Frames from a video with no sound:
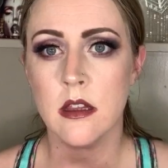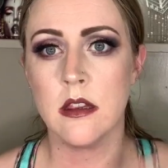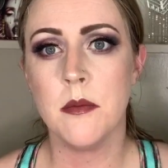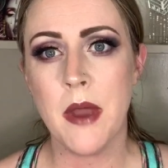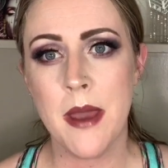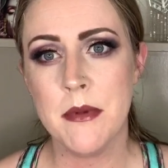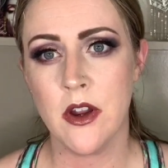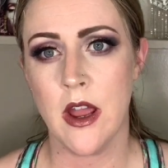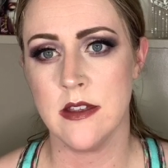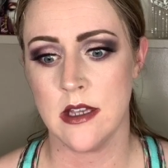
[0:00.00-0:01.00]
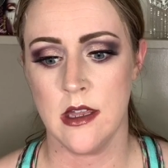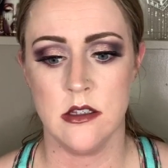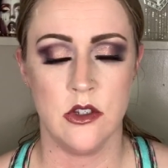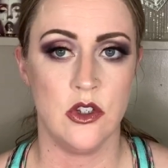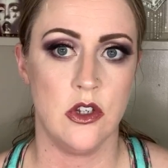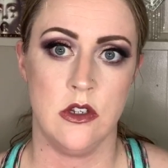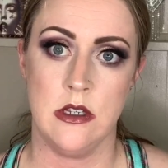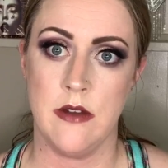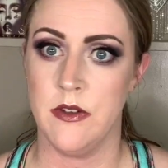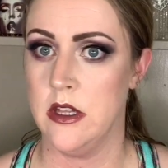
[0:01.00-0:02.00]
the Pat McGrath side
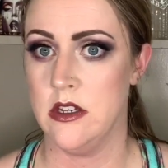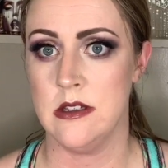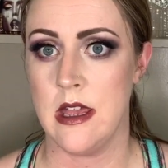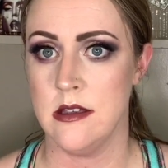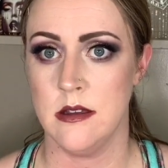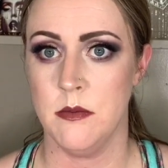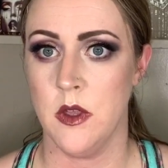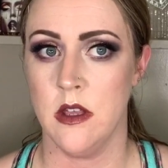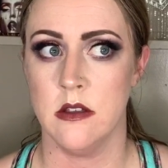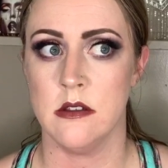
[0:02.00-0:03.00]
definitely just has something